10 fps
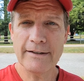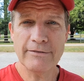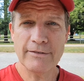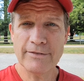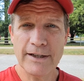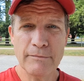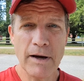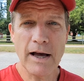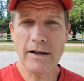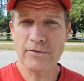to 15
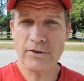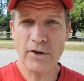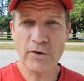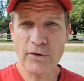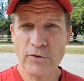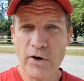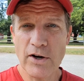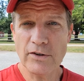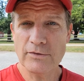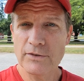miles along the
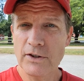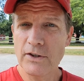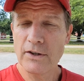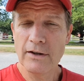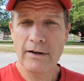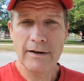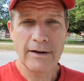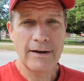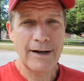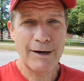trail.
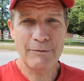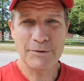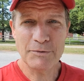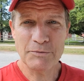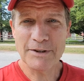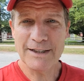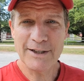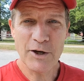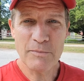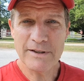I was really
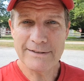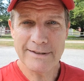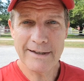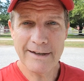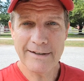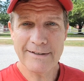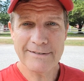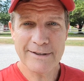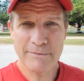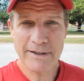hoping to dig into
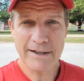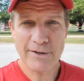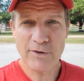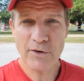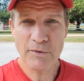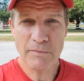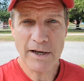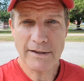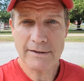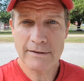some of that cured
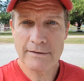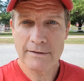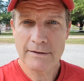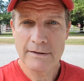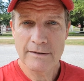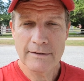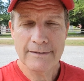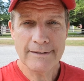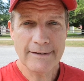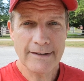meat
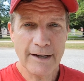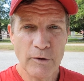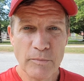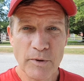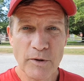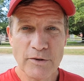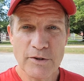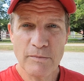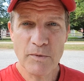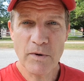to help put on
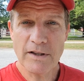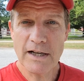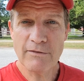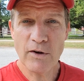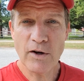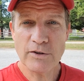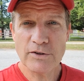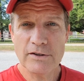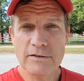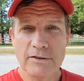some of the weight that I've
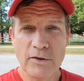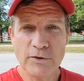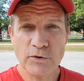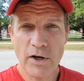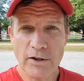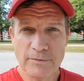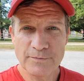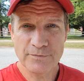lost on trail.